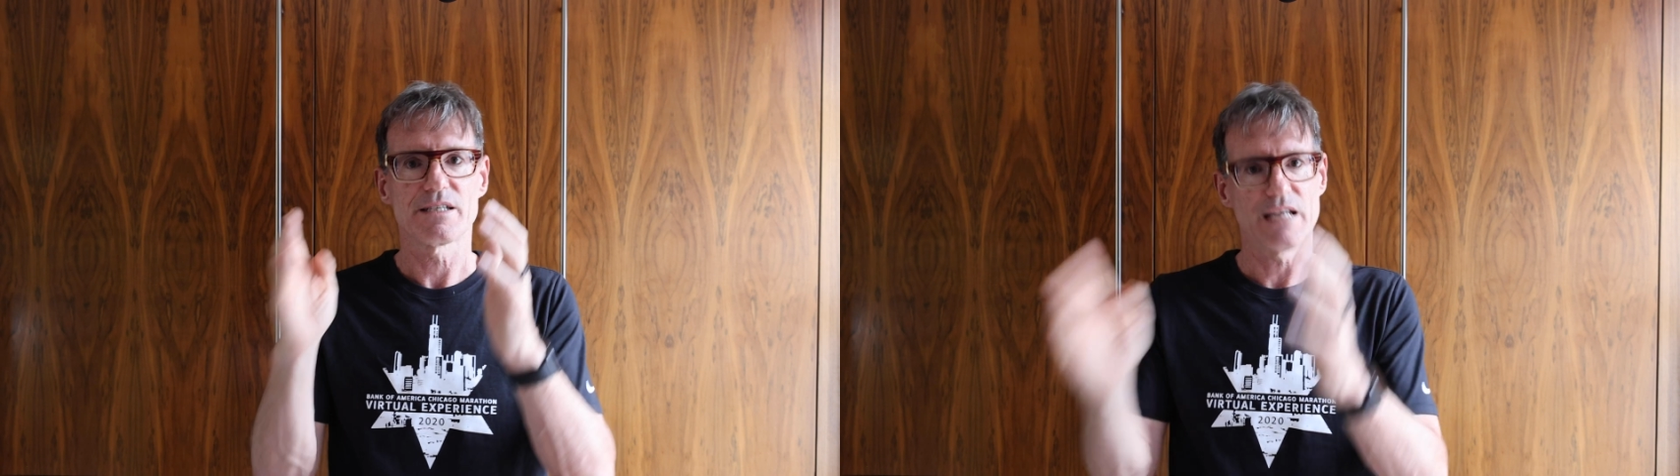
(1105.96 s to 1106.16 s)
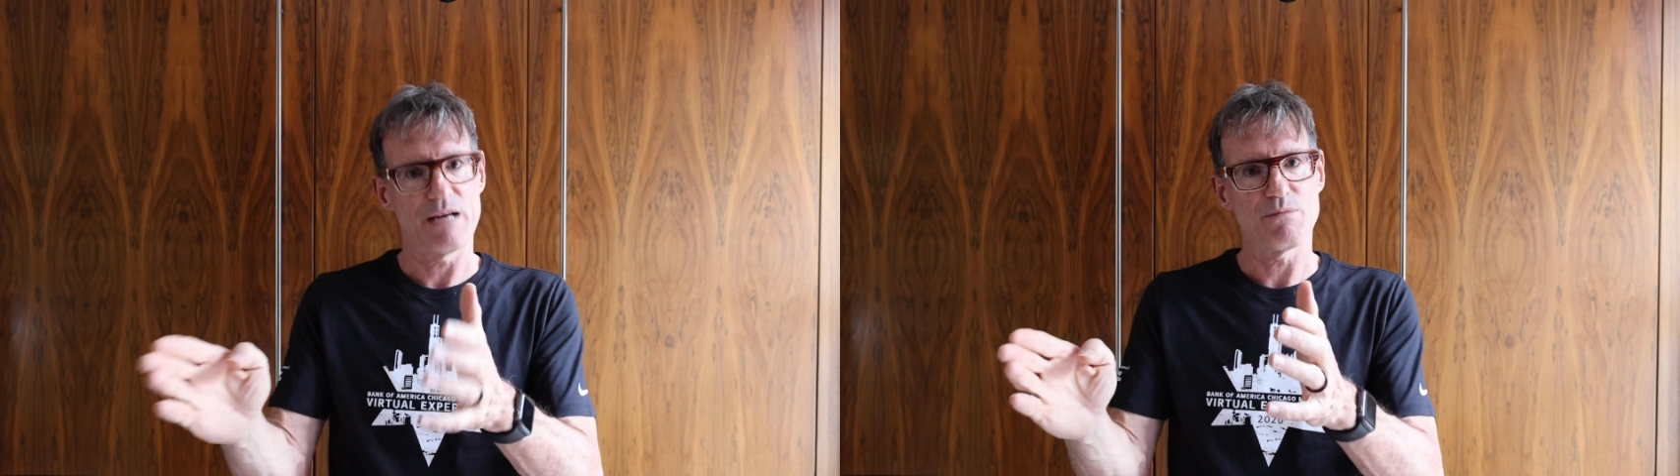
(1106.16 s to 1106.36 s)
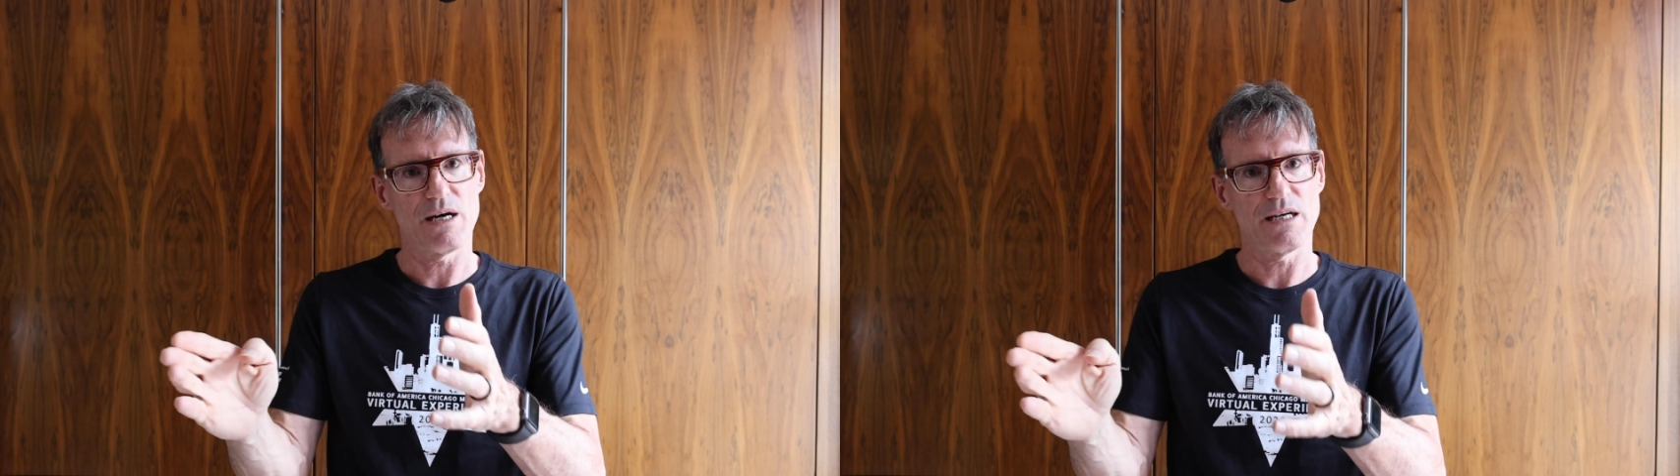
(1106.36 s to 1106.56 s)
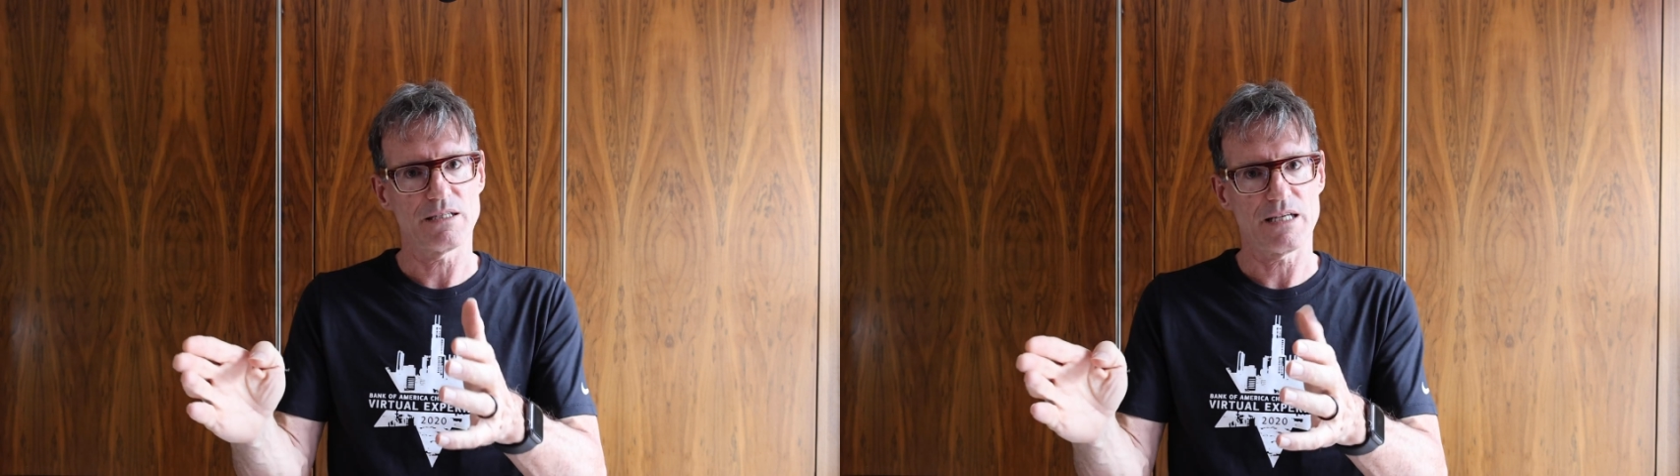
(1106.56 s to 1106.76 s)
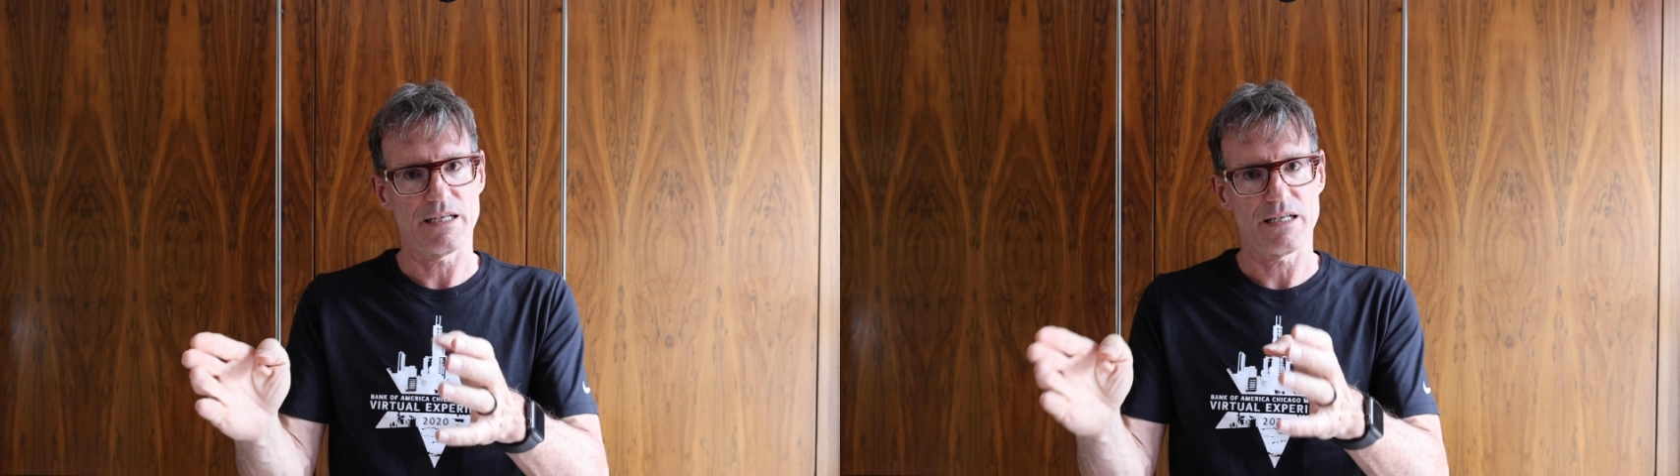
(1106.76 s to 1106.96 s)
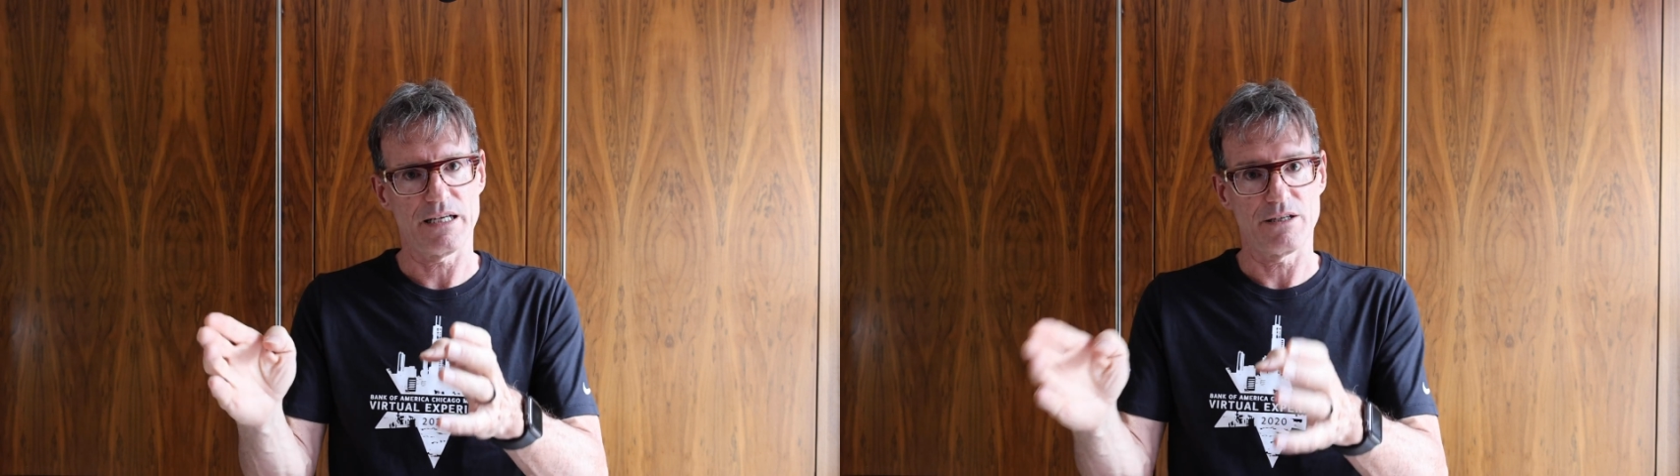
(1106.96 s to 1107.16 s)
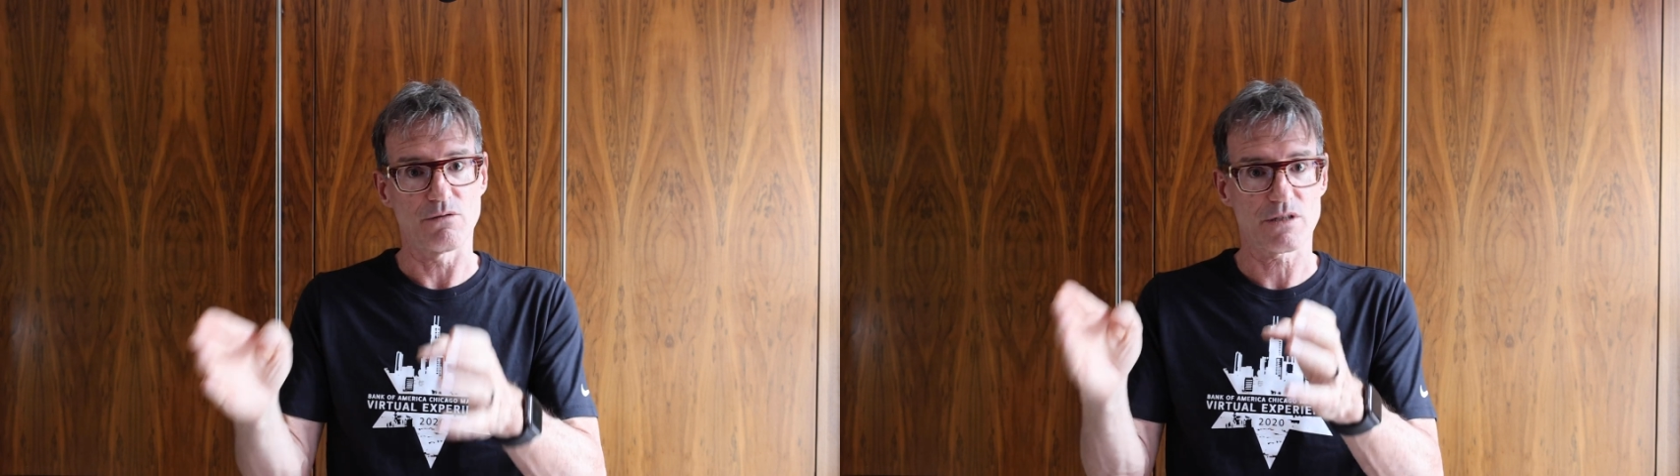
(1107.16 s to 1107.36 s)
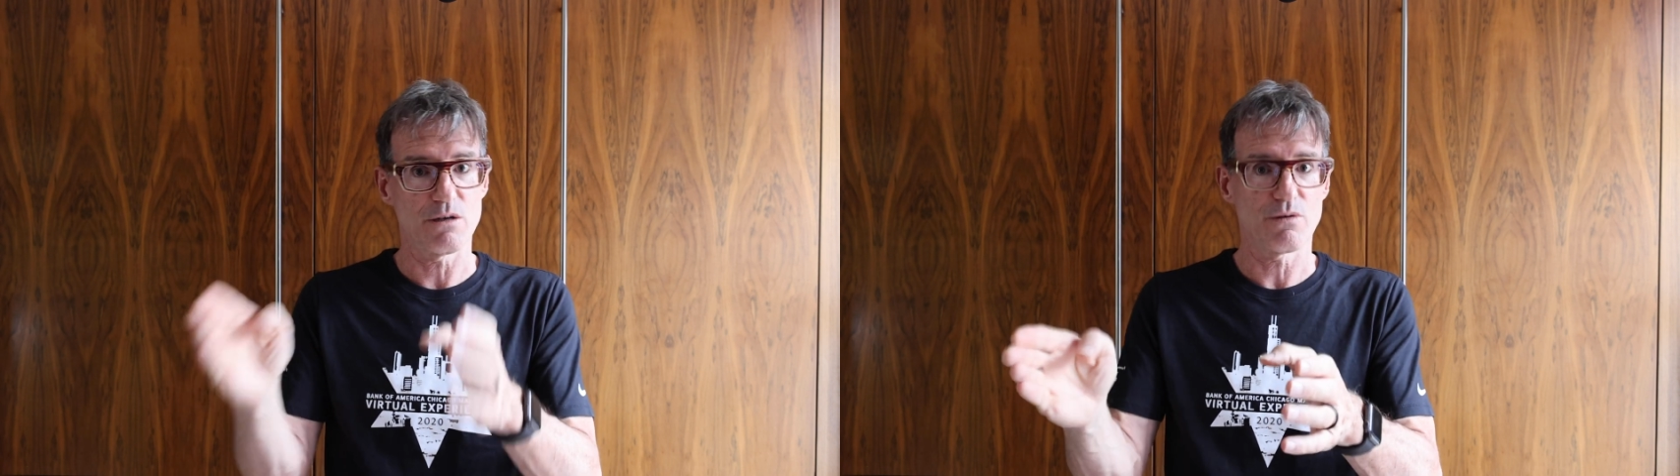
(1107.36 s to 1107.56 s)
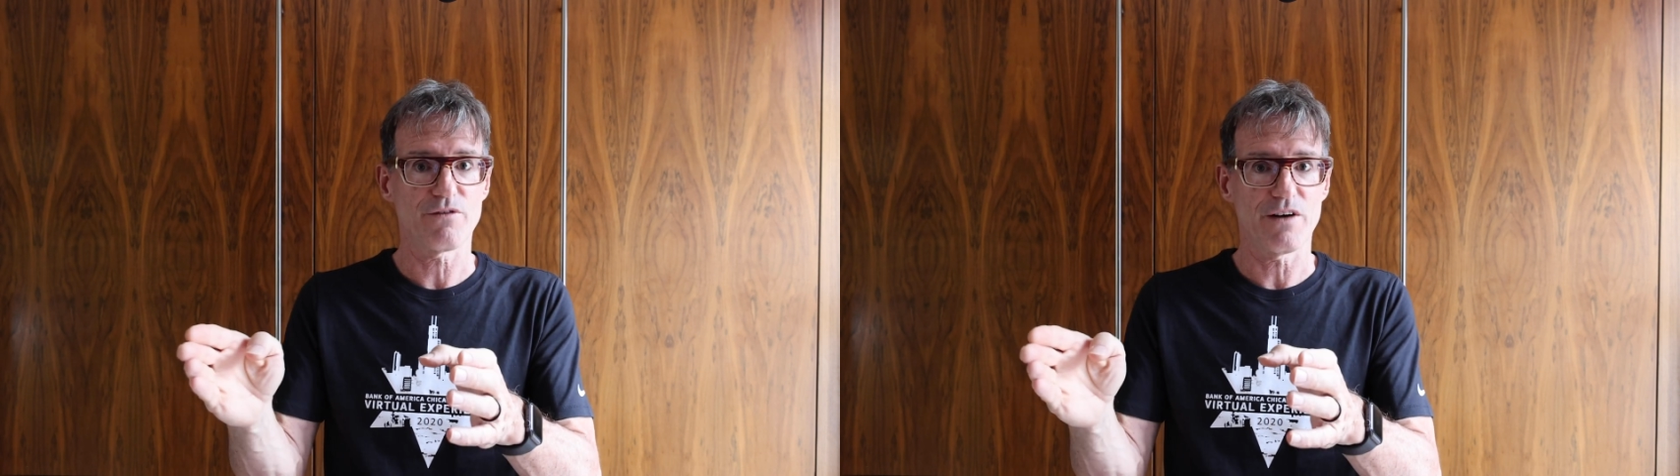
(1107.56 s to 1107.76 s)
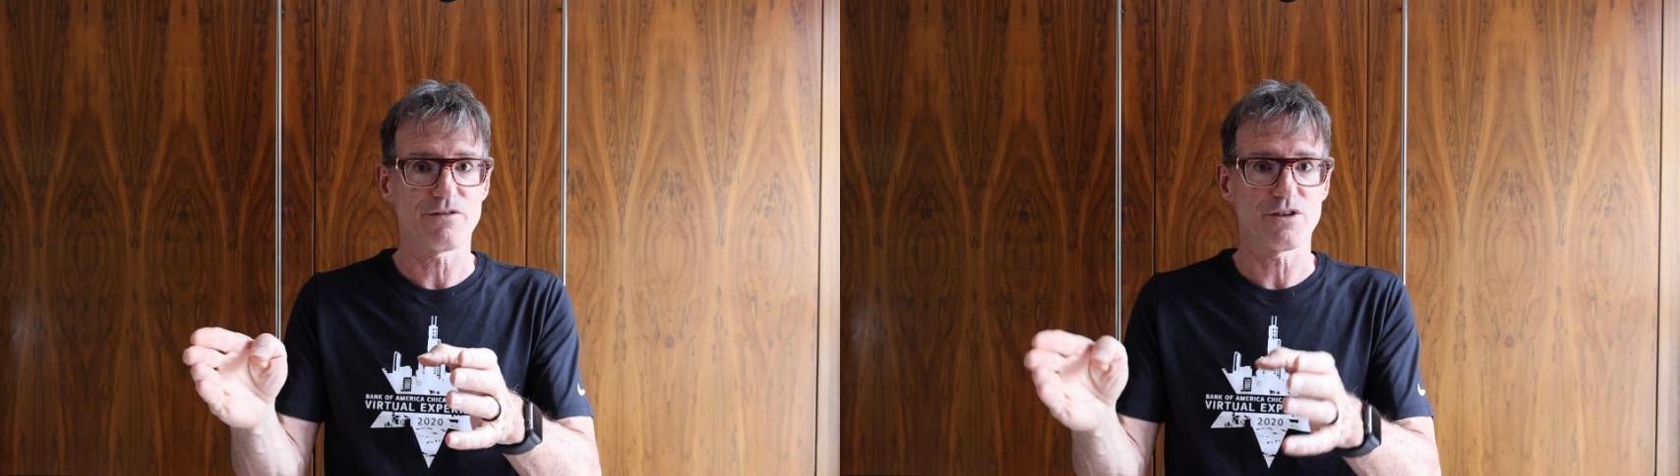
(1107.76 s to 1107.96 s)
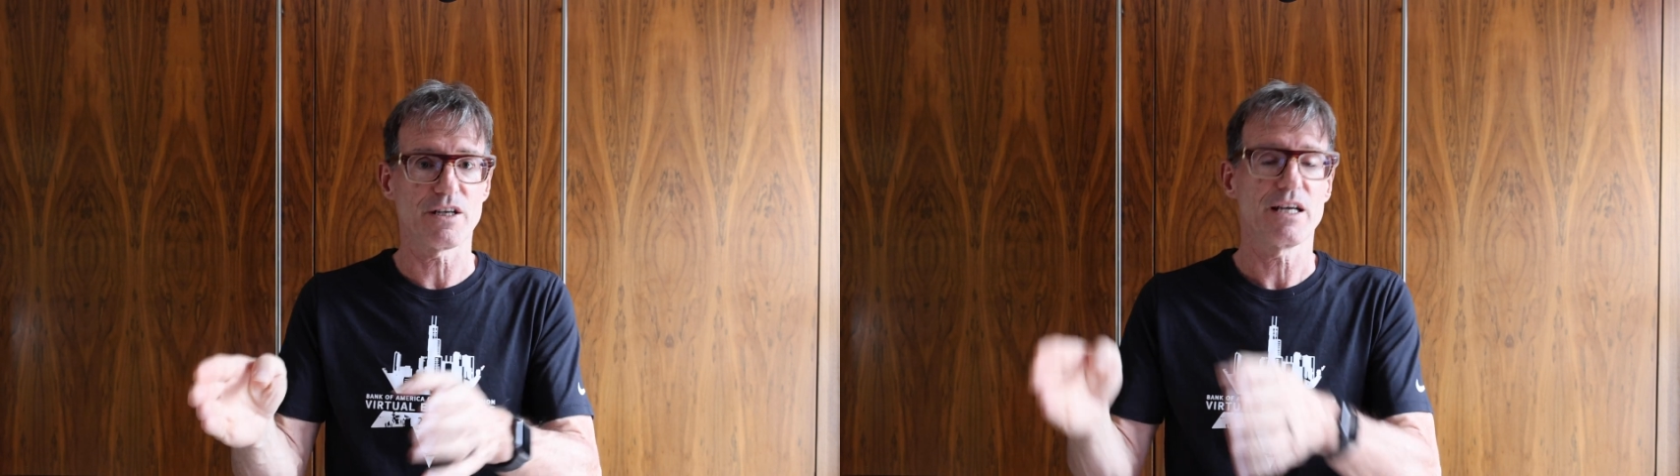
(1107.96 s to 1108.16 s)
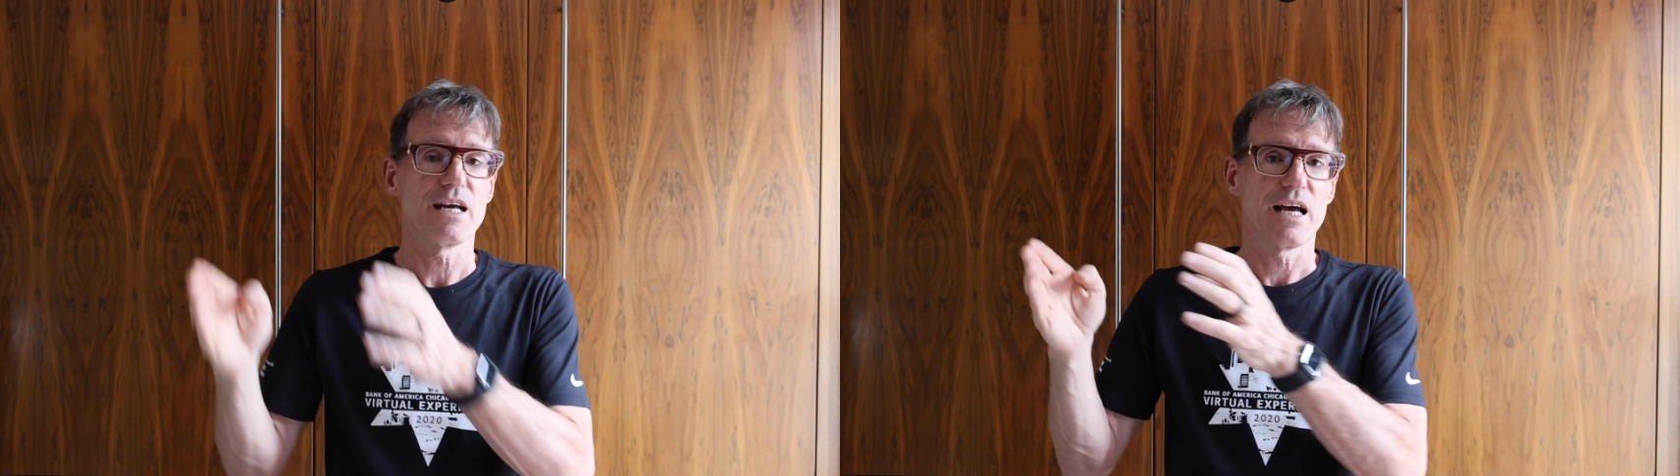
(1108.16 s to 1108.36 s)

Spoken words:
10 miles at no slower than 5:30,